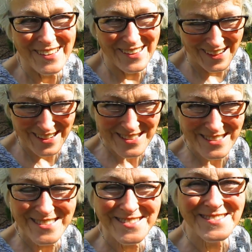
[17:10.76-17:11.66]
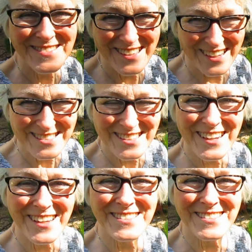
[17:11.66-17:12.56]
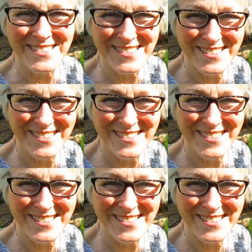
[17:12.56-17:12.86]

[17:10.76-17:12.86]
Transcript: Yes, yes it does.